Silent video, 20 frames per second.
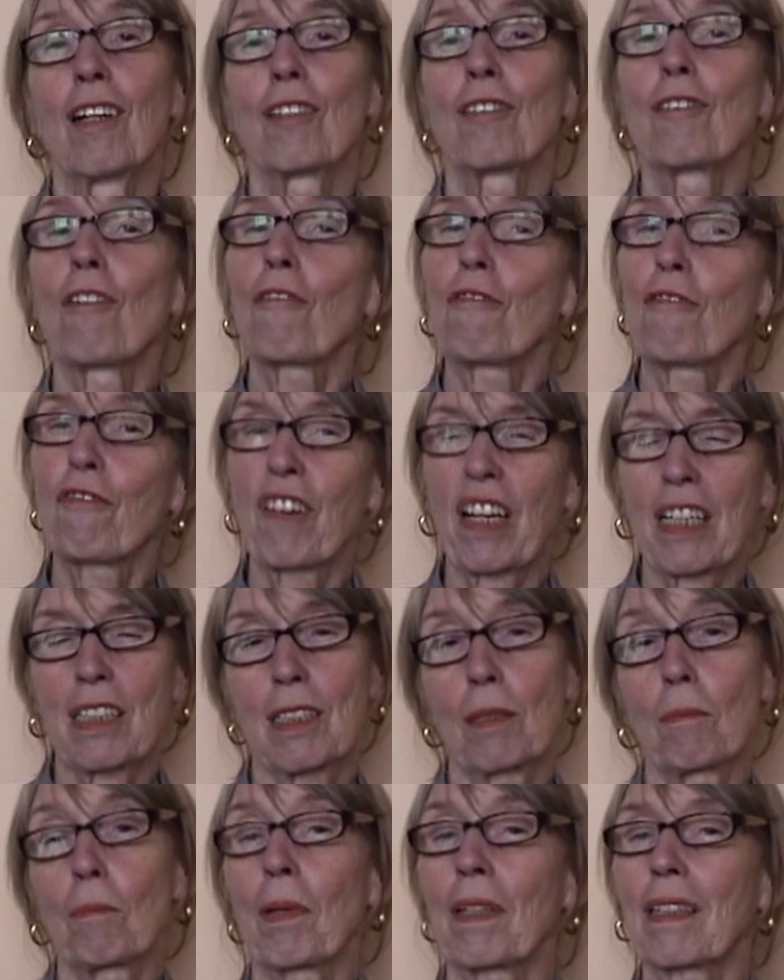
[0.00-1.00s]
you
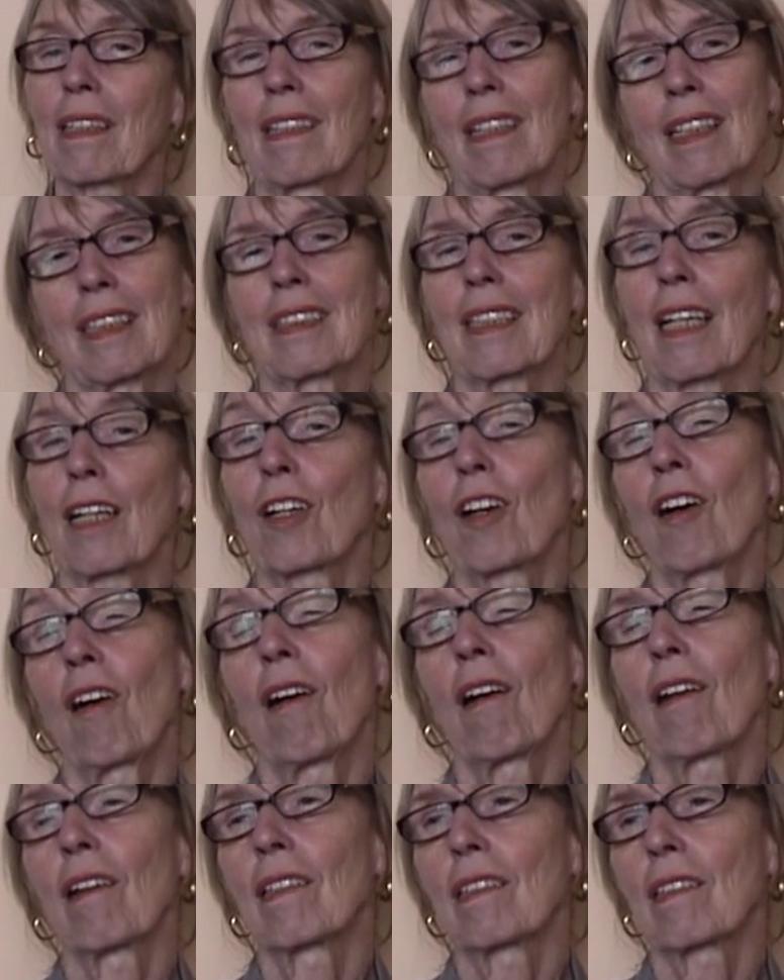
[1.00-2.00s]
fix a button, as I
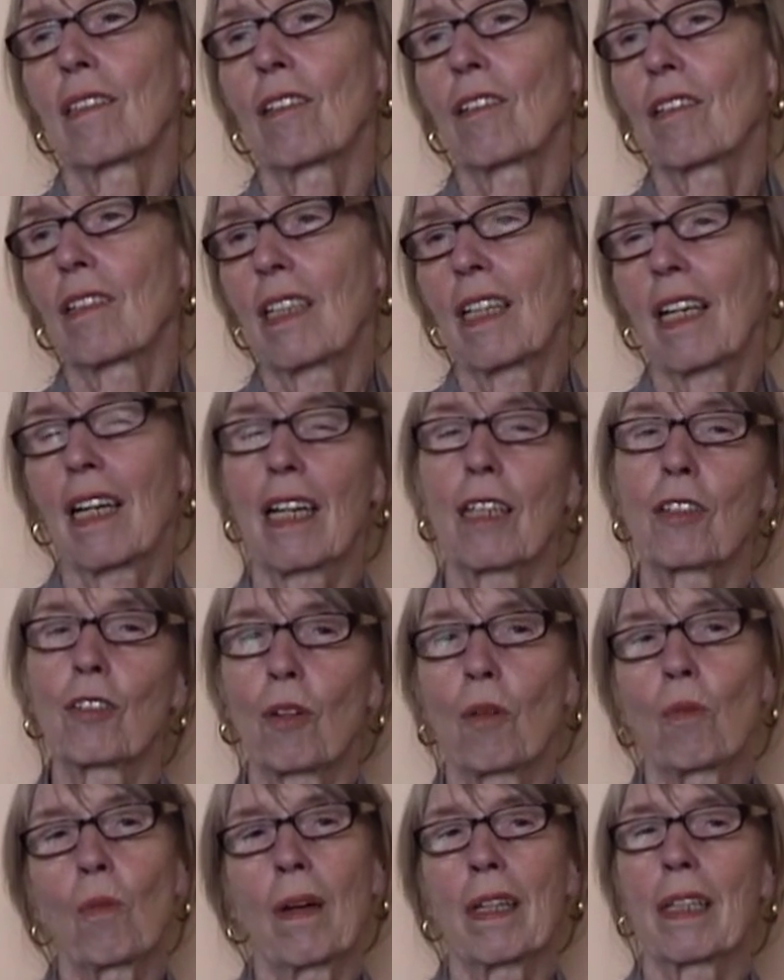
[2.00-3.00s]
call it, a regret
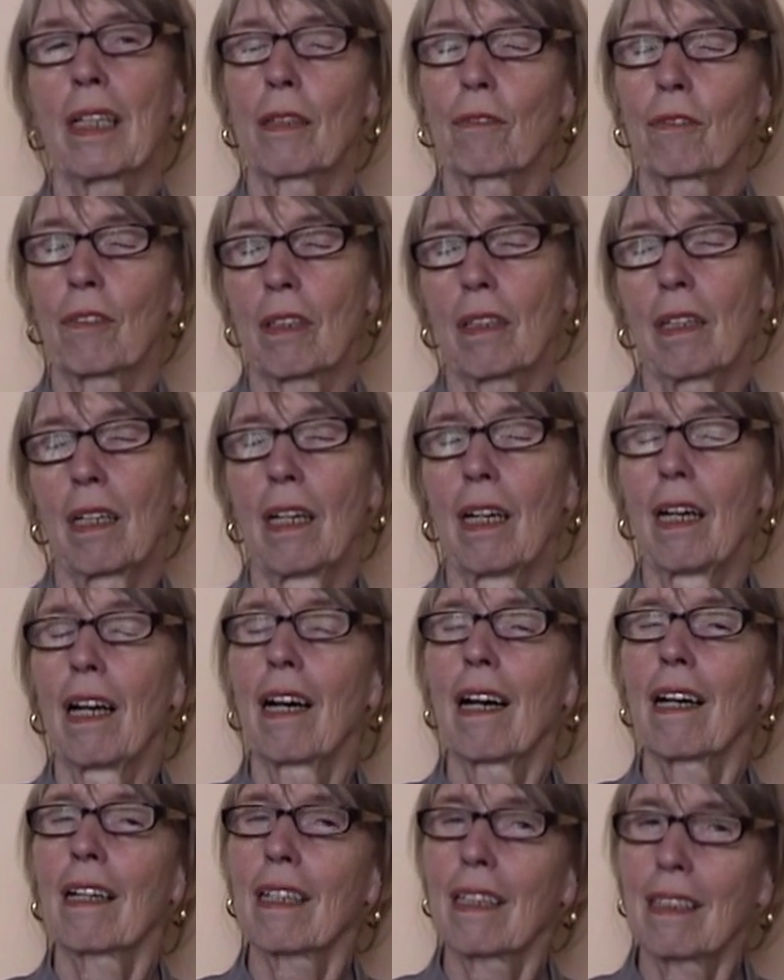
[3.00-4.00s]
or whatever,
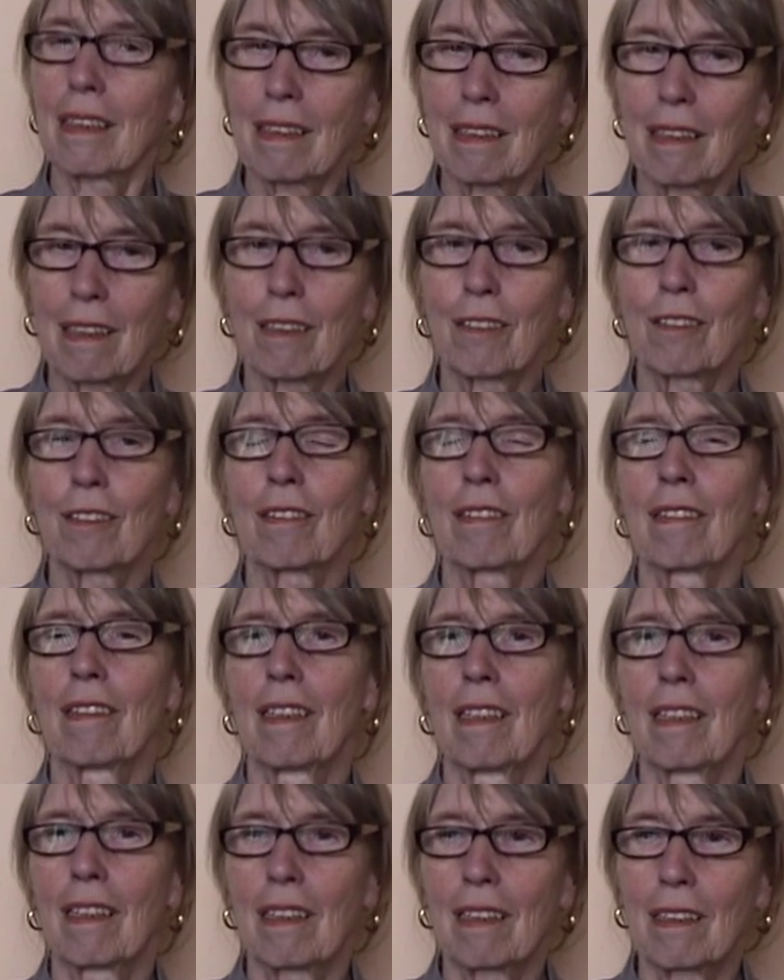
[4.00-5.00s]
I can tell you,
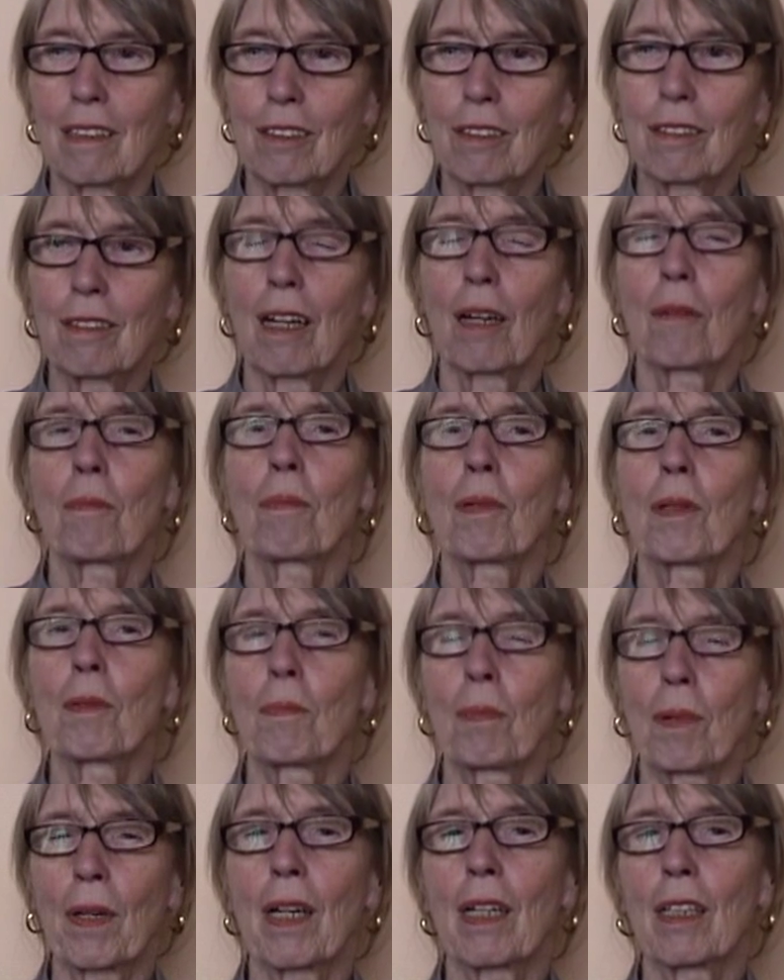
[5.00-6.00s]
you are
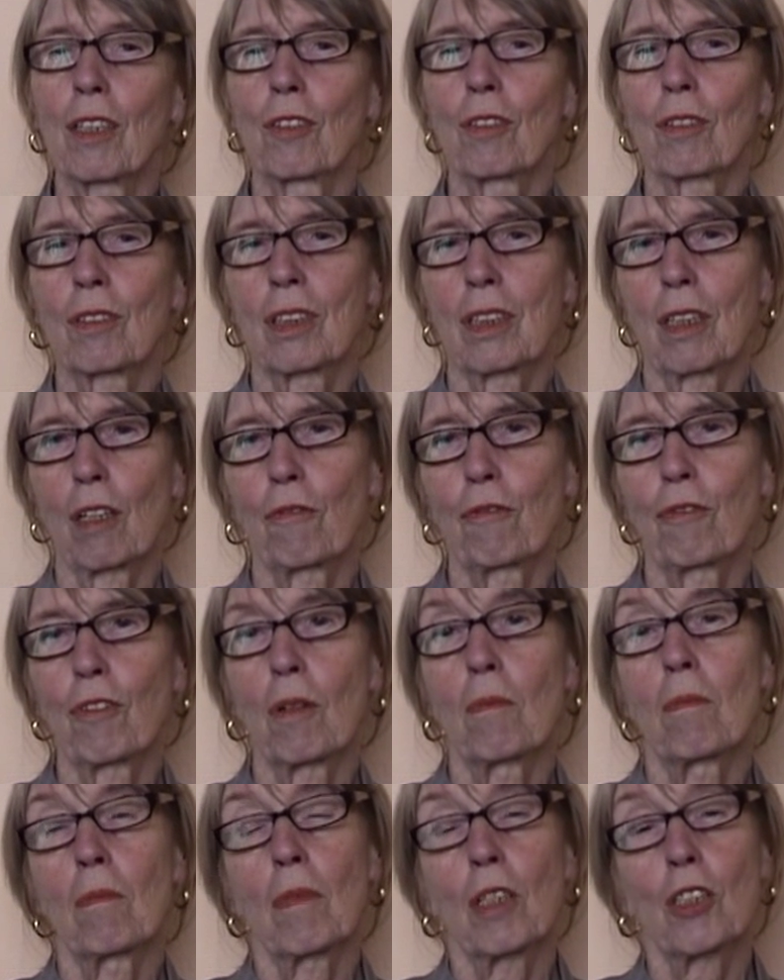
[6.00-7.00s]
preparing yourself for
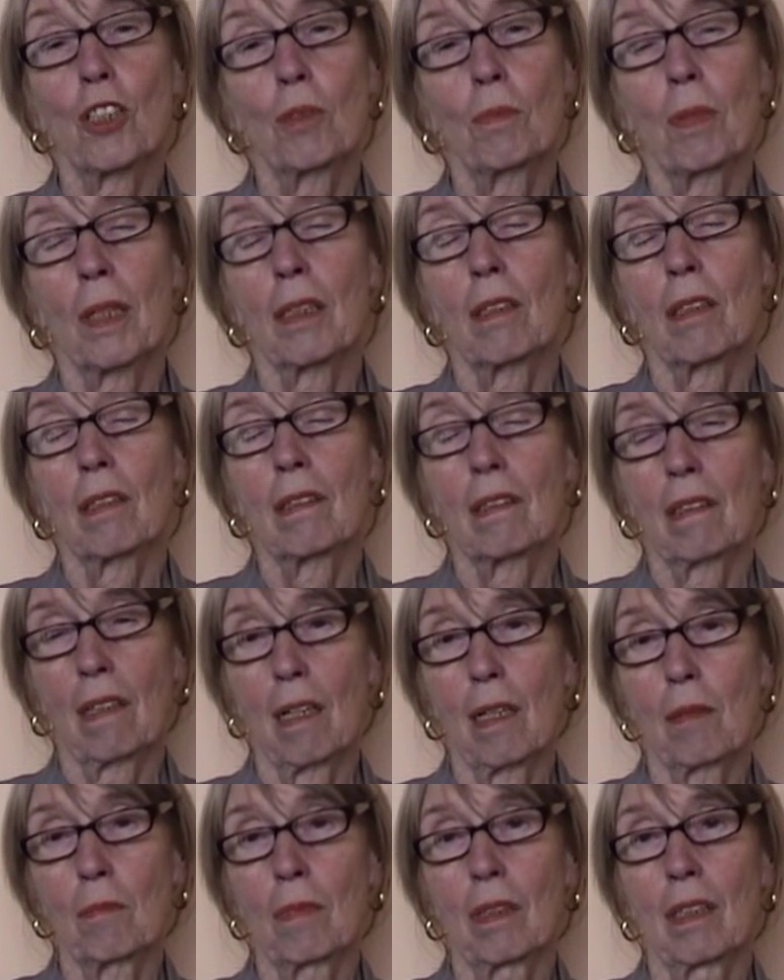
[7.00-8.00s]
a much better
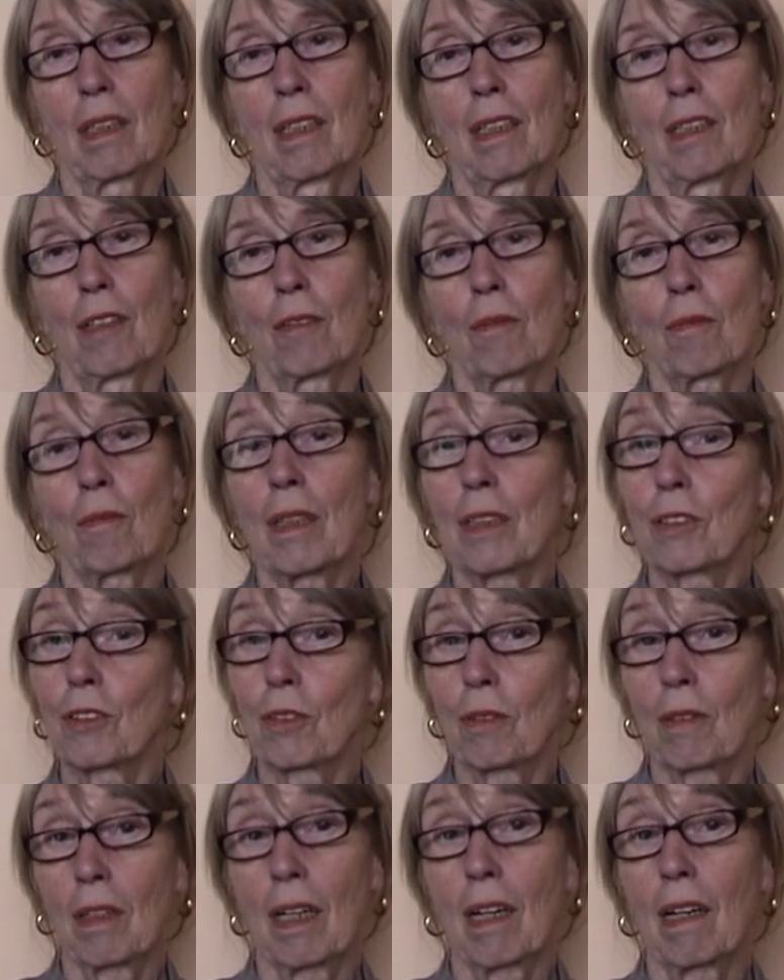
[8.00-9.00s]
time when
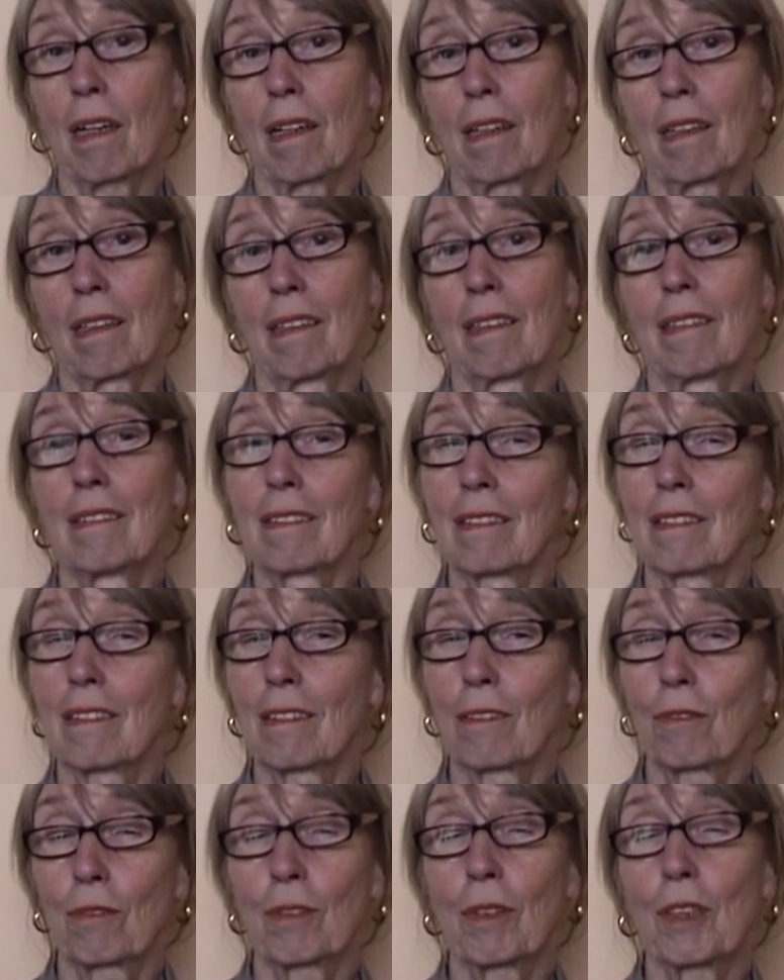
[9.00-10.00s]
you
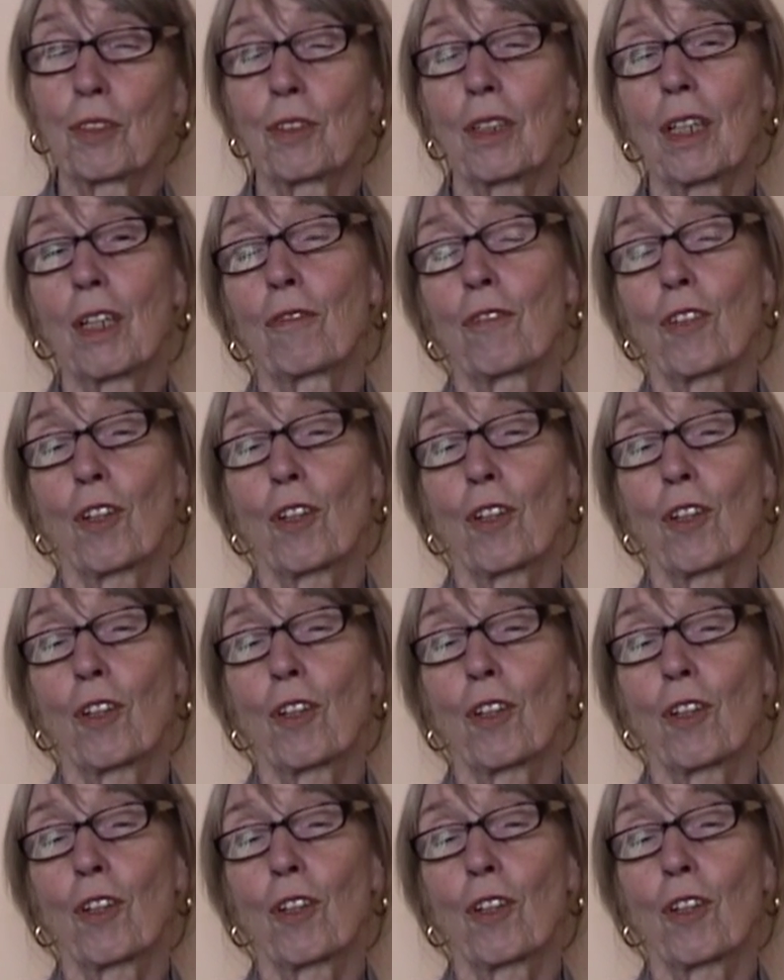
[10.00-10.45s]
have